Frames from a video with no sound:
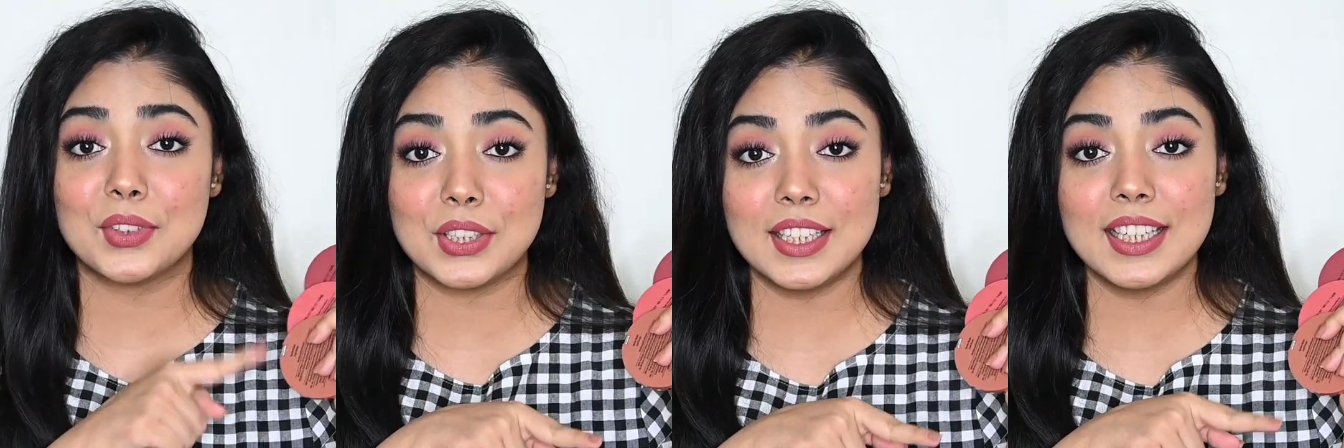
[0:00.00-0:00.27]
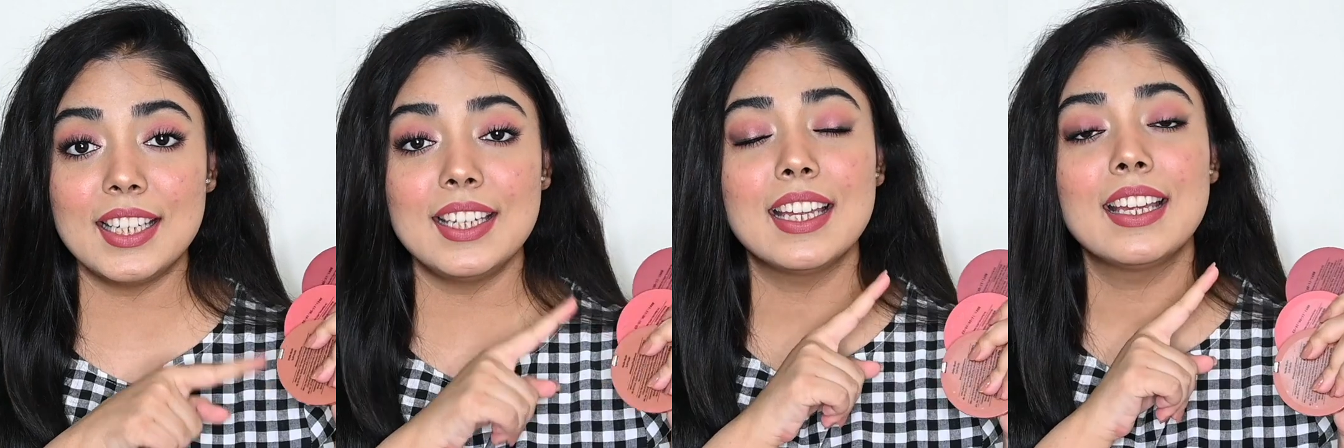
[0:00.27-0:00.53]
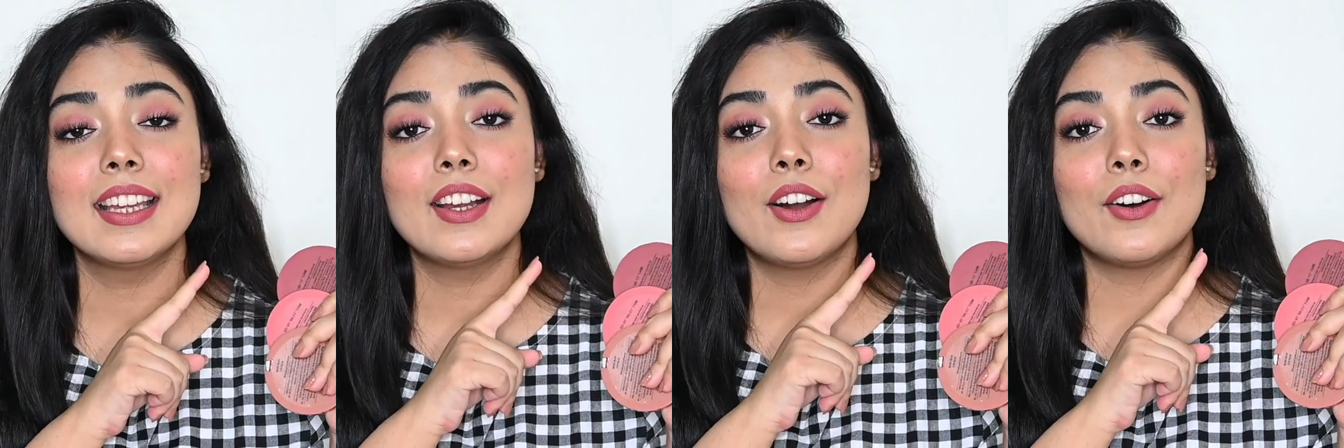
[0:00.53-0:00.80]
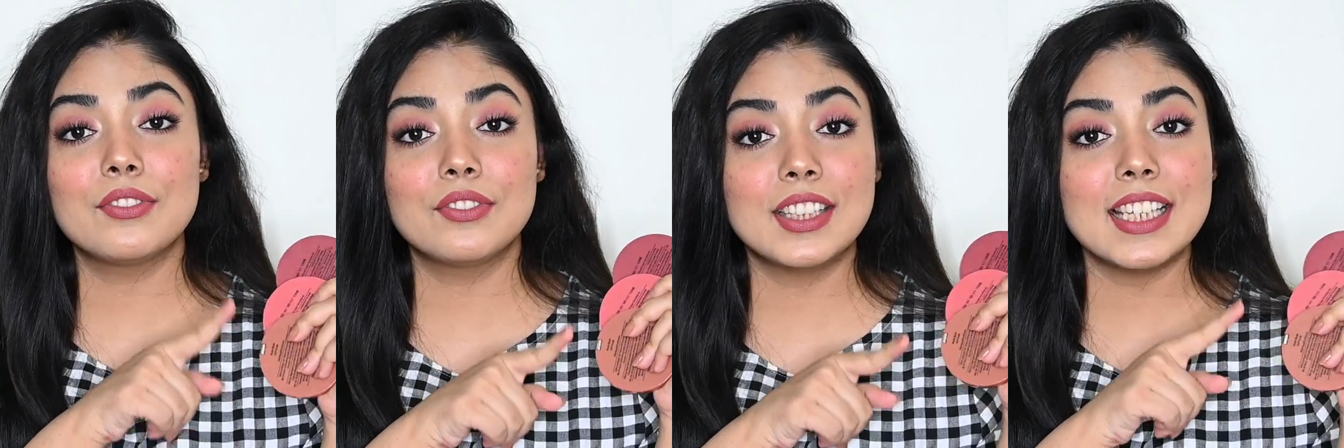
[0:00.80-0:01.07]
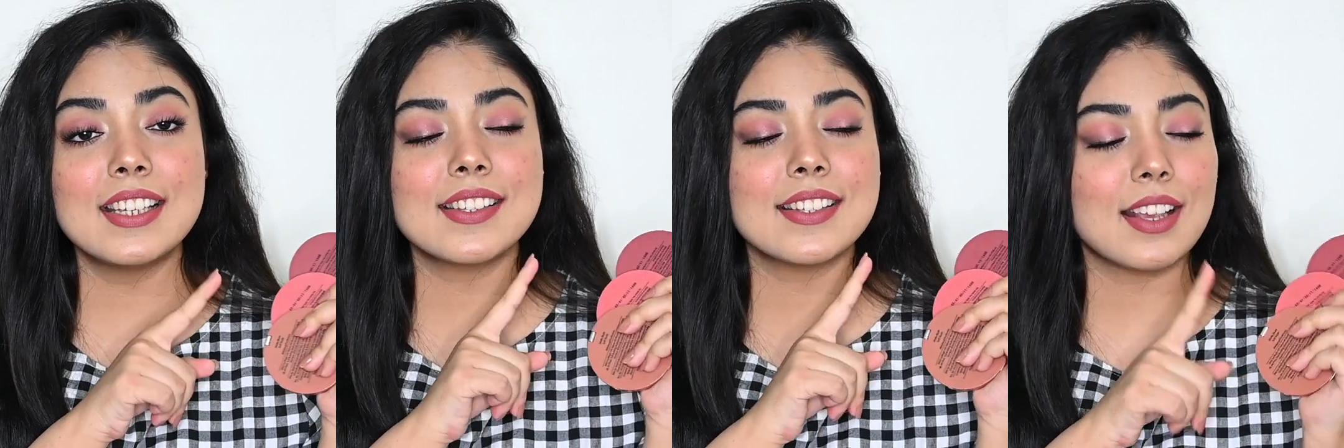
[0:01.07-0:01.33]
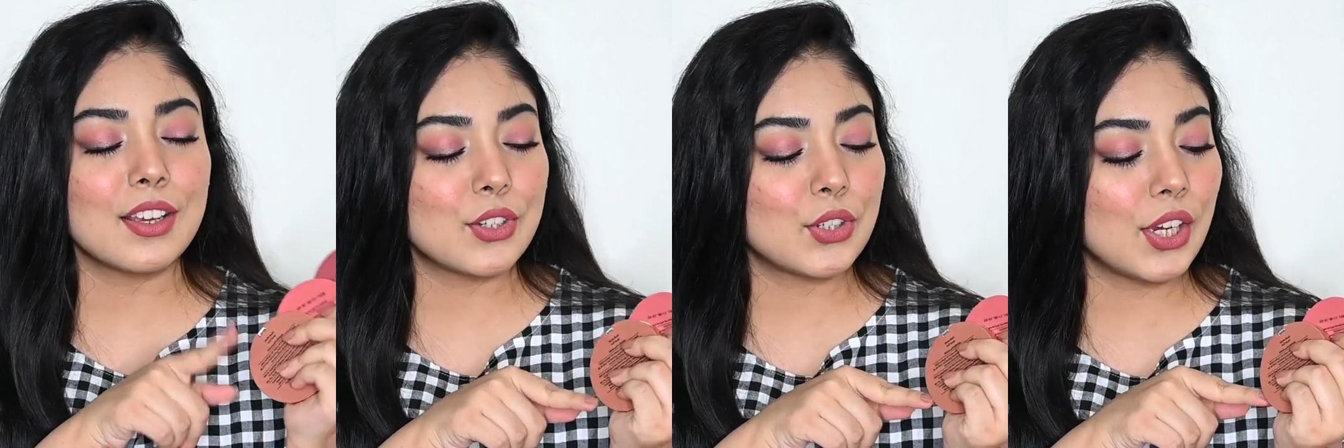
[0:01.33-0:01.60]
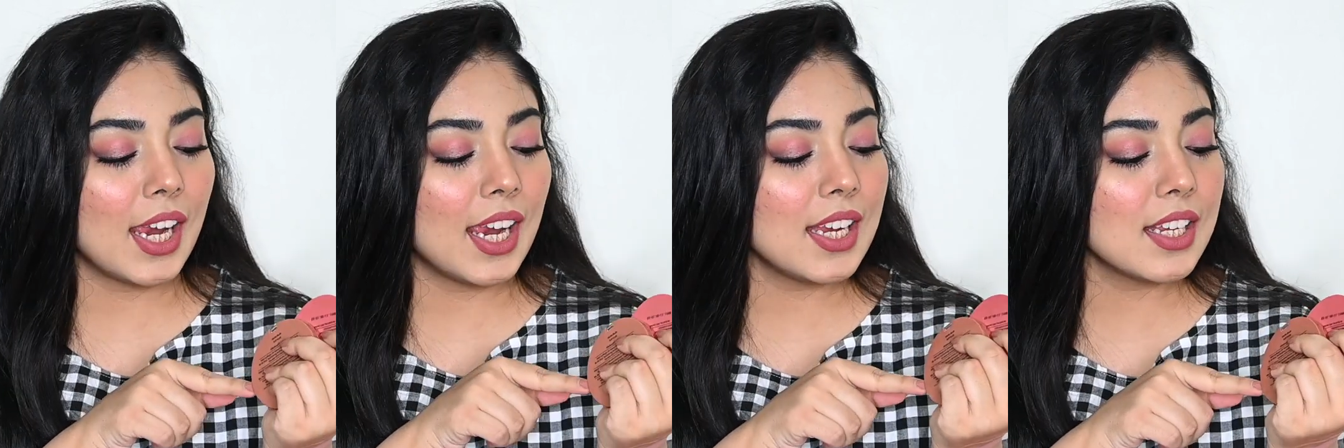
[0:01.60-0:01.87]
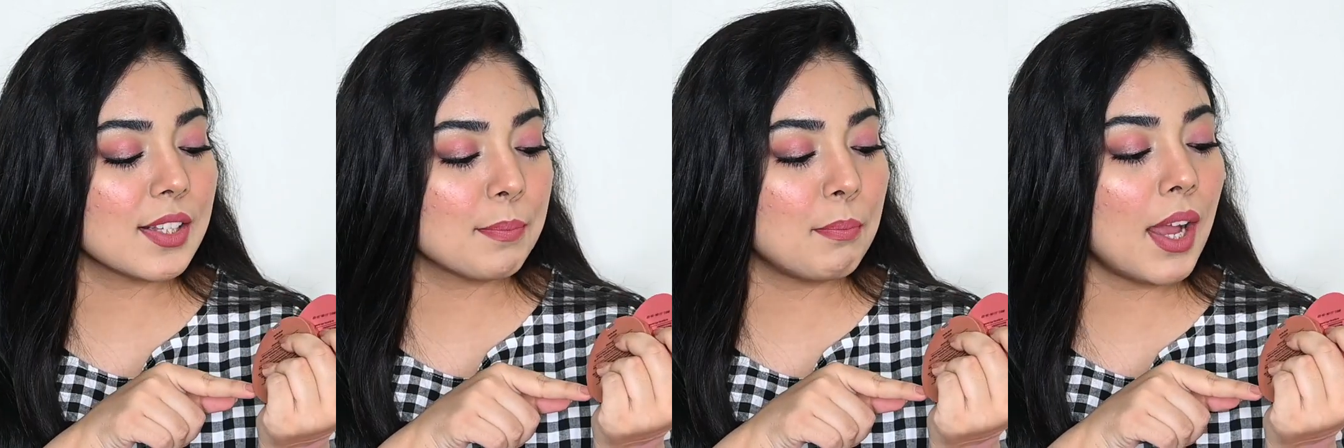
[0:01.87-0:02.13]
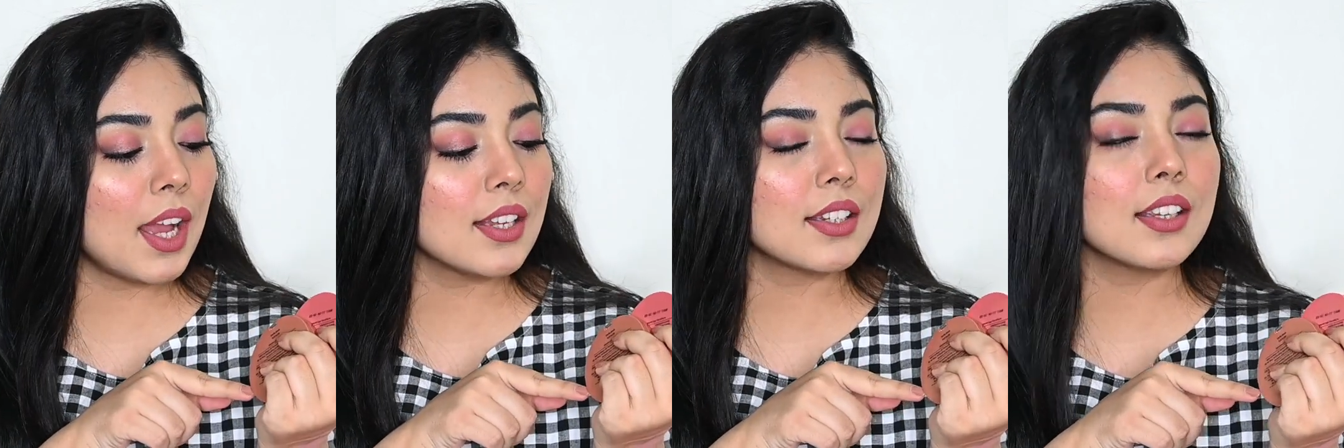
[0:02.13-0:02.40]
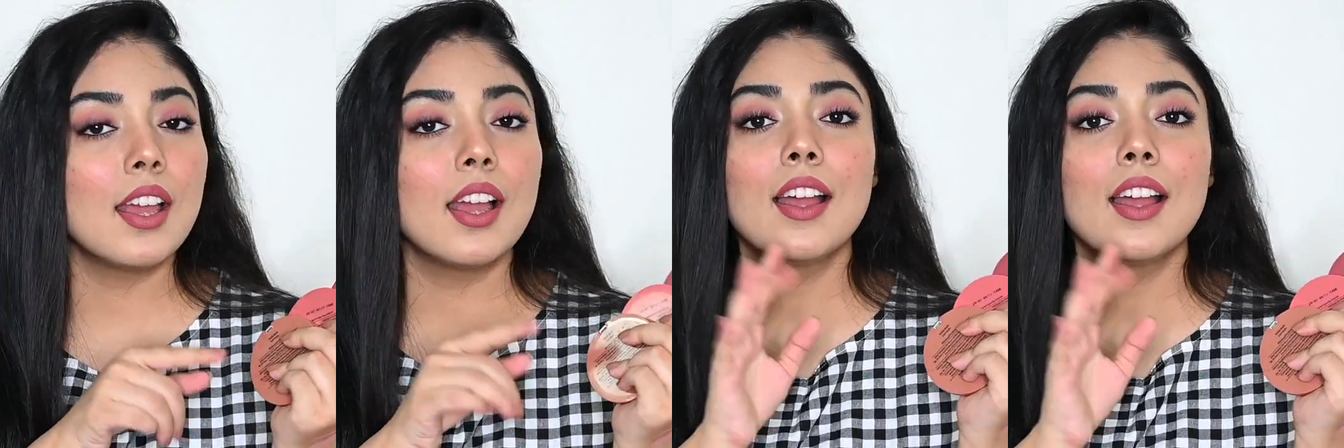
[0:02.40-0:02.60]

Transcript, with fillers: three of these shades but